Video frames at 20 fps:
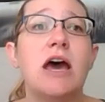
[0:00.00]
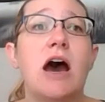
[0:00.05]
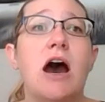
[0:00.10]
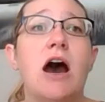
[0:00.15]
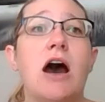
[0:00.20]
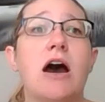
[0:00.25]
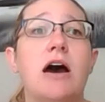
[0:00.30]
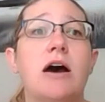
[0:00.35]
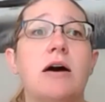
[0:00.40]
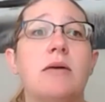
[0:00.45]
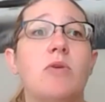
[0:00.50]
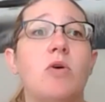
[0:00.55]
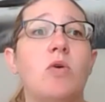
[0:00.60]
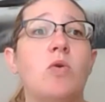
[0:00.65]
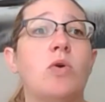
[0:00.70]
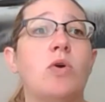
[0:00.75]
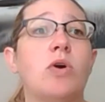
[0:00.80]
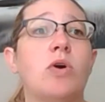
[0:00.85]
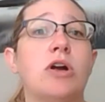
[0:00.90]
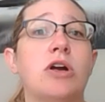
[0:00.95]

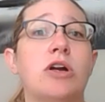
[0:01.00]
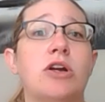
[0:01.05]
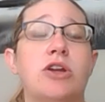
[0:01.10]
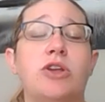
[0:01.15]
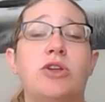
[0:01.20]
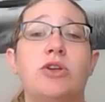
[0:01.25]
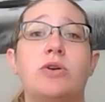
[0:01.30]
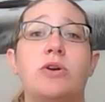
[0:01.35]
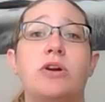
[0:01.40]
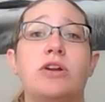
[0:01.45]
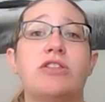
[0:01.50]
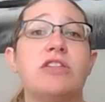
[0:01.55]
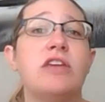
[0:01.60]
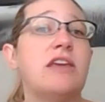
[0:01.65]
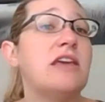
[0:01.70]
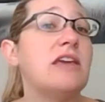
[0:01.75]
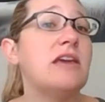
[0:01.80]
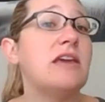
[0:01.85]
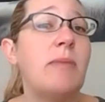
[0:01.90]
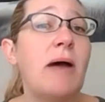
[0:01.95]
or you're
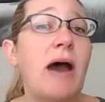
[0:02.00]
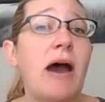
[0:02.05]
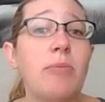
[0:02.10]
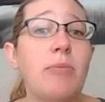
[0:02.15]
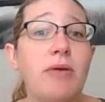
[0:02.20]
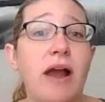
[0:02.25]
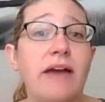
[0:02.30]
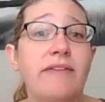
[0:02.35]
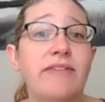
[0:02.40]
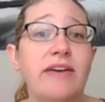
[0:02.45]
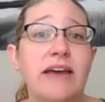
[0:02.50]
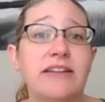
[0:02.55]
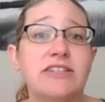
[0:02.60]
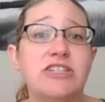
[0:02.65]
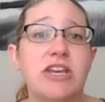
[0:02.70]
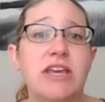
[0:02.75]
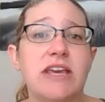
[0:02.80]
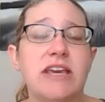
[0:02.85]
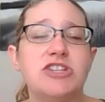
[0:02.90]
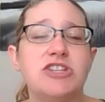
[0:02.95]
thinking about private
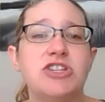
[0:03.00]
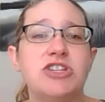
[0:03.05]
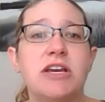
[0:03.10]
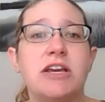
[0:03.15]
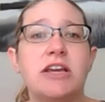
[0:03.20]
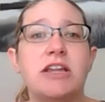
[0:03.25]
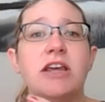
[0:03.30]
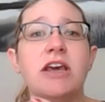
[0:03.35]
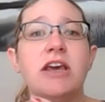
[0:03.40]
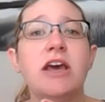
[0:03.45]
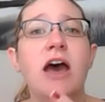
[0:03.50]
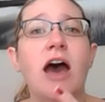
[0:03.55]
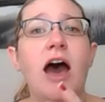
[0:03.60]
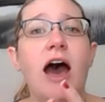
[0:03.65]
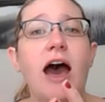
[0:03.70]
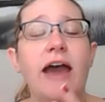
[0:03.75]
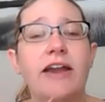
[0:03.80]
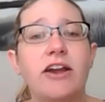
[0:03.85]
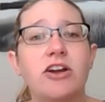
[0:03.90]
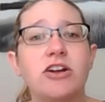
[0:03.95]
education,
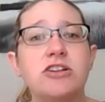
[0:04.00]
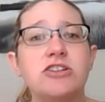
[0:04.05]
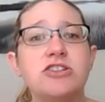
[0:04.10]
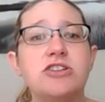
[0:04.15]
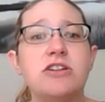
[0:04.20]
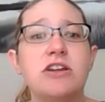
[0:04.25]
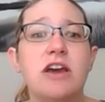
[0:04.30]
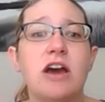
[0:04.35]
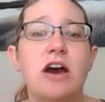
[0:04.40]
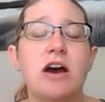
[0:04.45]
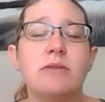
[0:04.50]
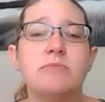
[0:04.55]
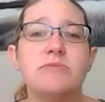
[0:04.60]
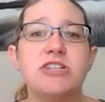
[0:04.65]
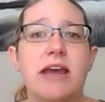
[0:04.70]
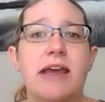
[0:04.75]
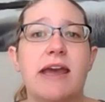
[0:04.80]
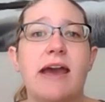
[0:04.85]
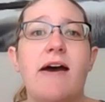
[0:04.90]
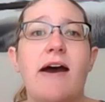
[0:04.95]
I urge you to come
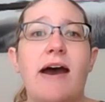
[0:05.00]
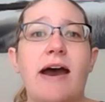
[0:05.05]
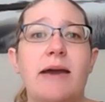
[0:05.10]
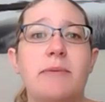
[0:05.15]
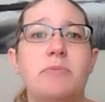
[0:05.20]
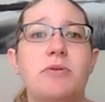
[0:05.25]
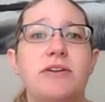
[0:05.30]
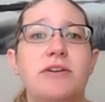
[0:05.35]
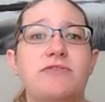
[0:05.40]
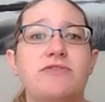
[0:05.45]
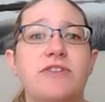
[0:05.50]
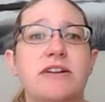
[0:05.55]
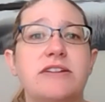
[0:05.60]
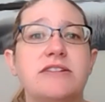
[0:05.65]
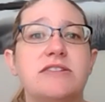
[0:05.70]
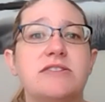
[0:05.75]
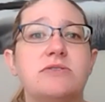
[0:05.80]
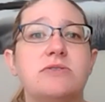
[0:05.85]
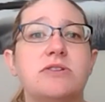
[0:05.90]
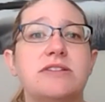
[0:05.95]
check out High Point
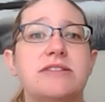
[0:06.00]
Friends School.